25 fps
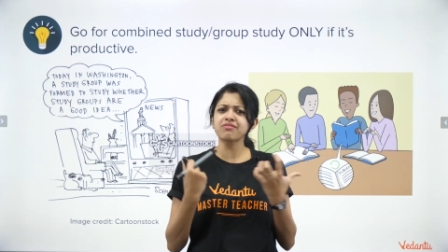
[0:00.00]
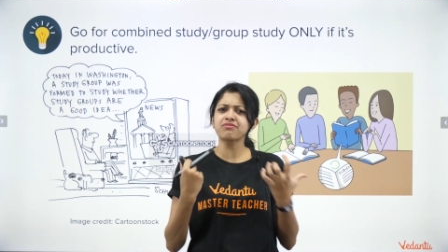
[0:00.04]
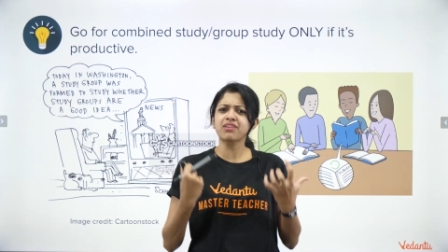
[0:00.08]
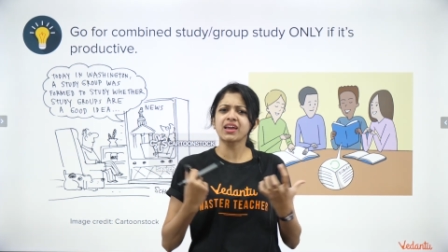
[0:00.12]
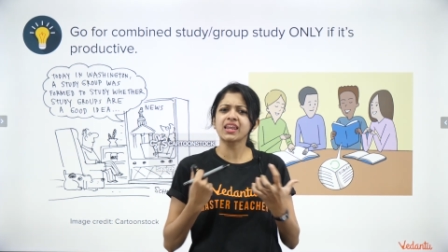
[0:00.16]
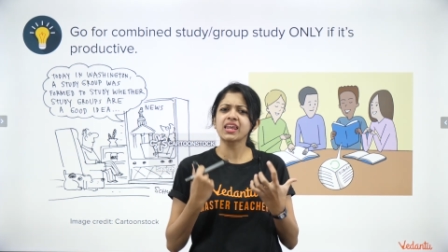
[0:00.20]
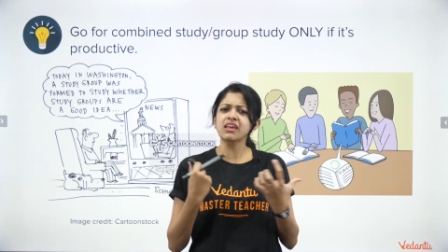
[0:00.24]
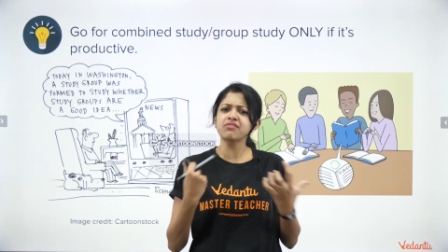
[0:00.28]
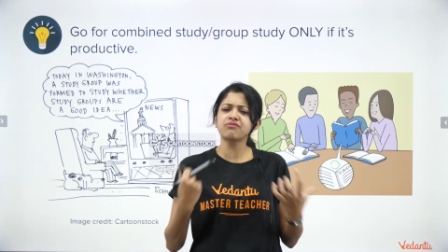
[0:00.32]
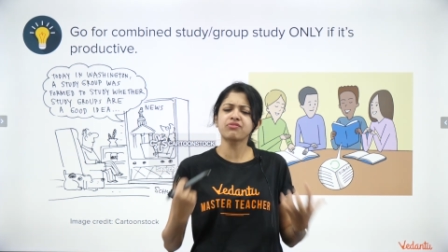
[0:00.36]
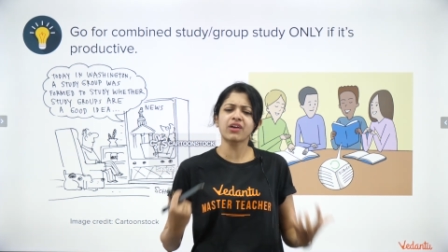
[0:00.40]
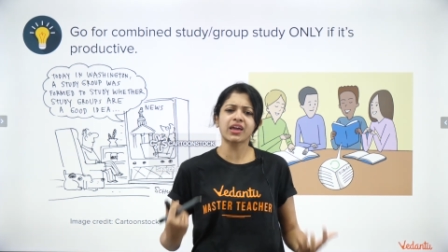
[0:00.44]

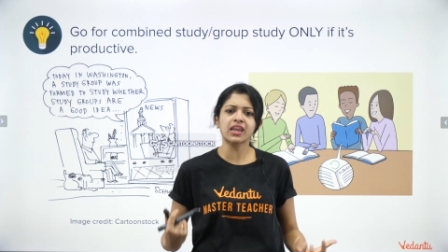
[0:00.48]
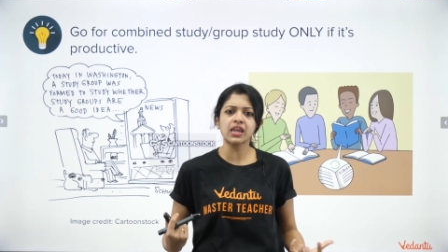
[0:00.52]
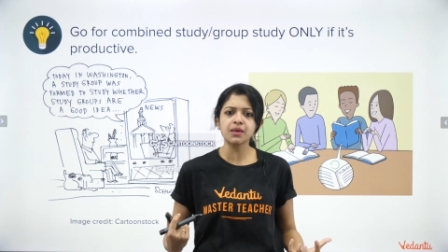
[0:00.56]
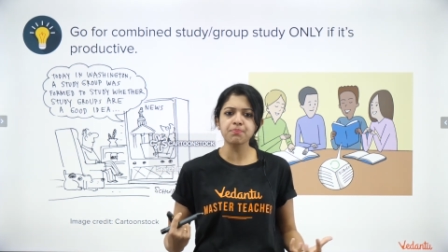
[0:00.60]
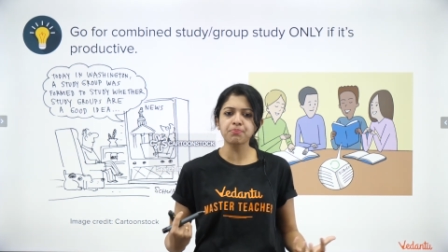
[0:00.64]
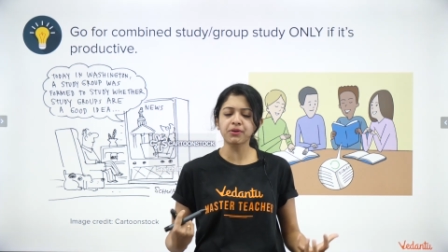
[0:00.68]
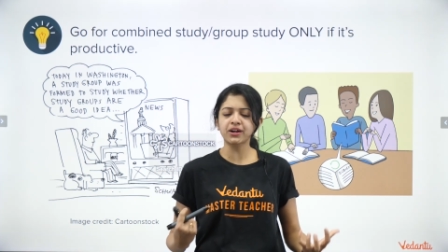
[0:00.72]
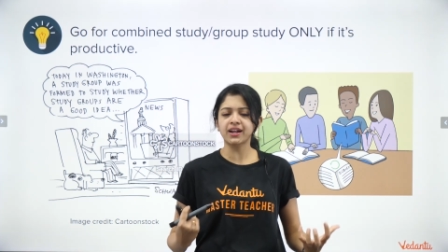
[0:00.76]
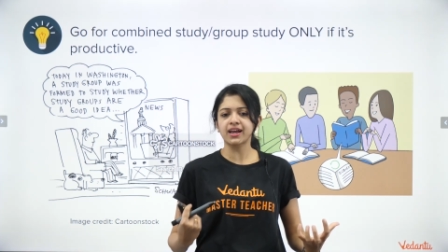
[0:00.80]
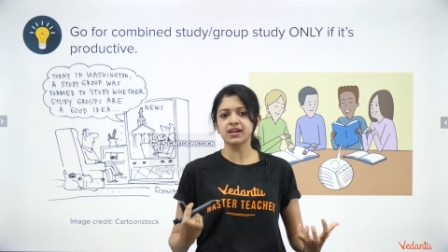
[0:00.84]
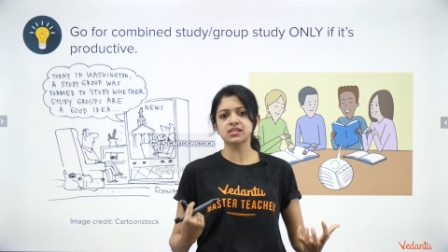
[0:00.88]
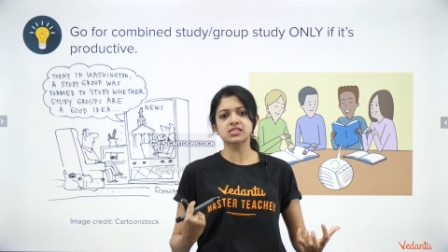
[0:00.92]
very, very
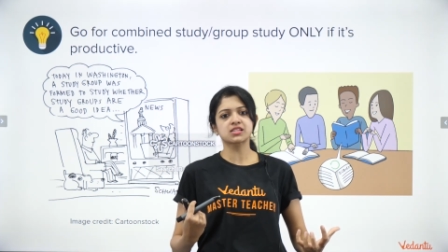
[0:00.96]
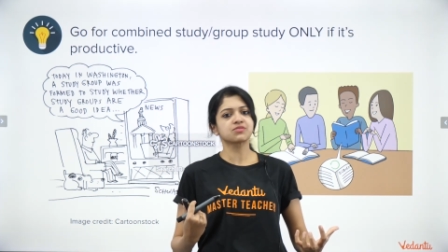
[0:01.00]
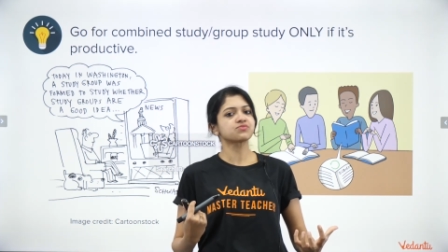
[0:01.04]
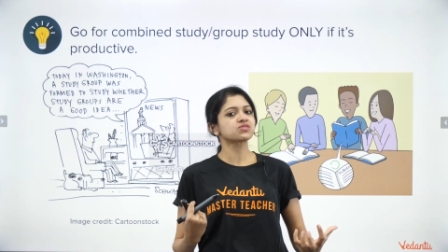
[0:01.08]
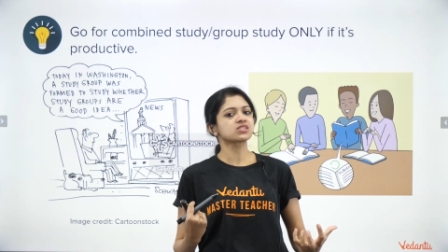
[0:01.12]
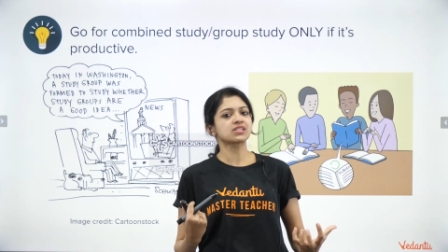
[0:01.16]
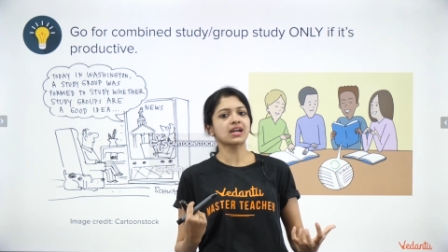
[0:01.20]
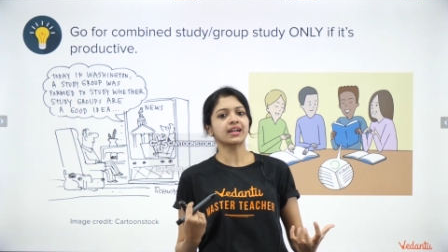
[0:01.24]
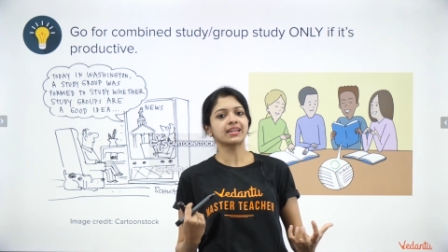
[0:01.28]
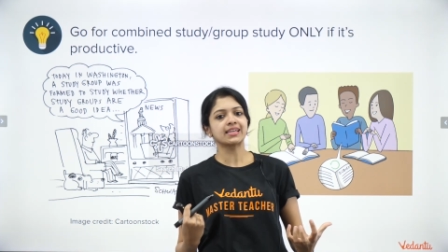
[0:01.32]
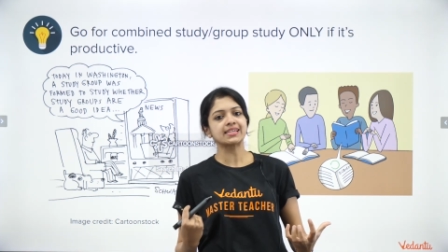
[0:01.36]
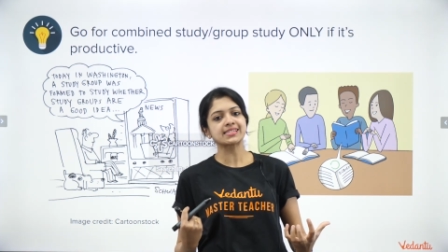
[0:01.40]
productive
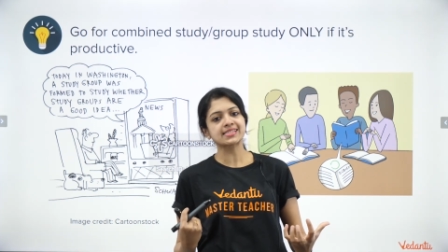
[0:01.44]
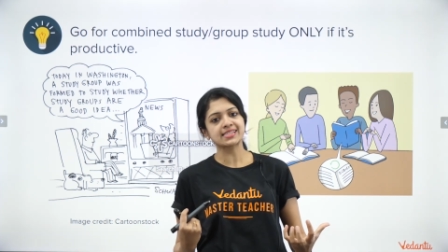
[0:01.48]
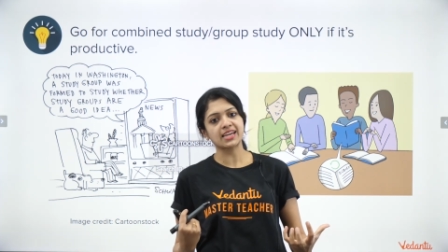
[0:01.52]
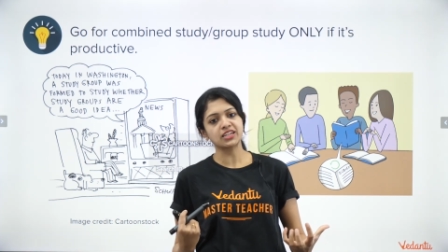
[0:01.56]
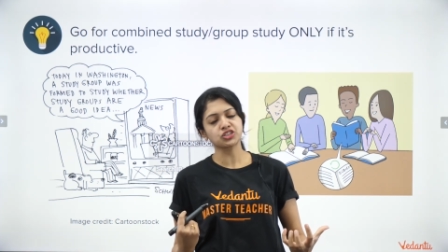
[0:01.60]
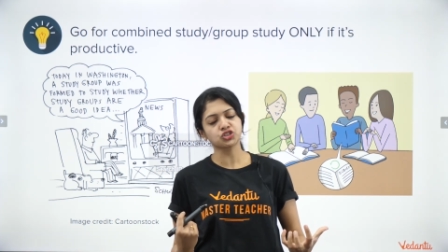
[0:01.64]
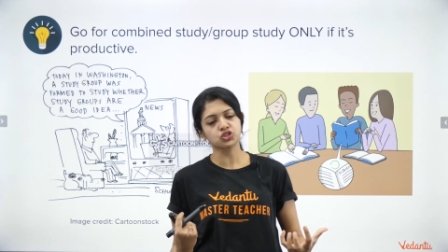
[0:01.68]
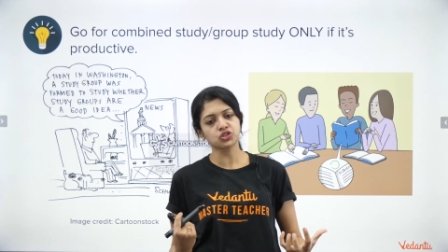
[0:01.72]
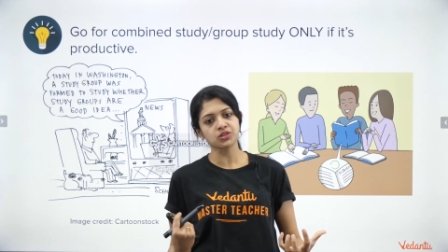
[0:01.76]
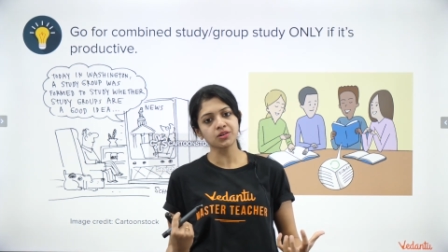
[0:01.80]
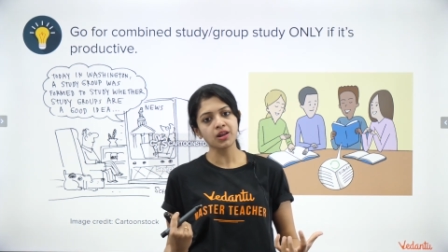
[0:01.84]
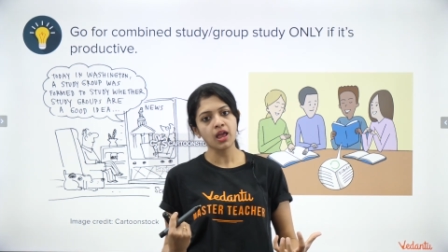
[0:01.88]
study
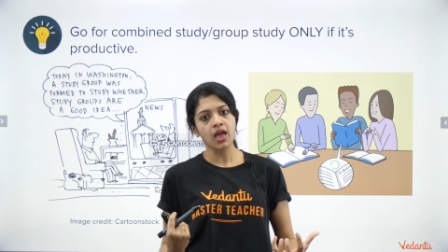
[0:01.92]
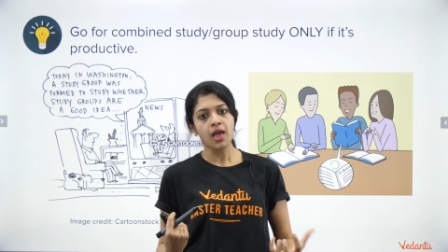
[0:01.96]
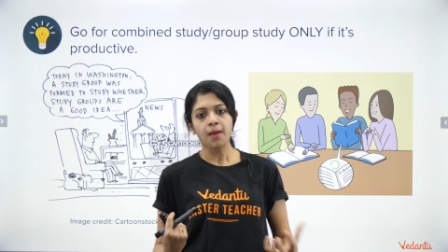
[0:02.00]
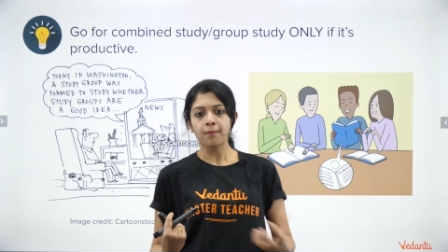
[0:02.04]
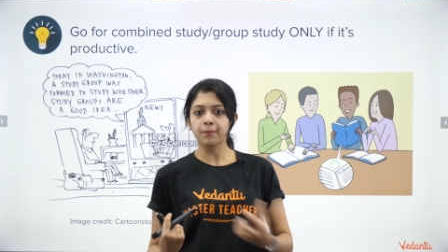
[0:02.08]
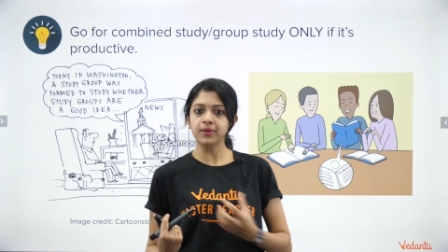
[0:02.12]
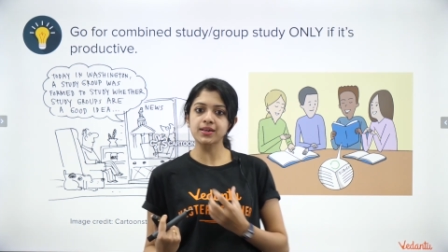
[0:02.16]
session,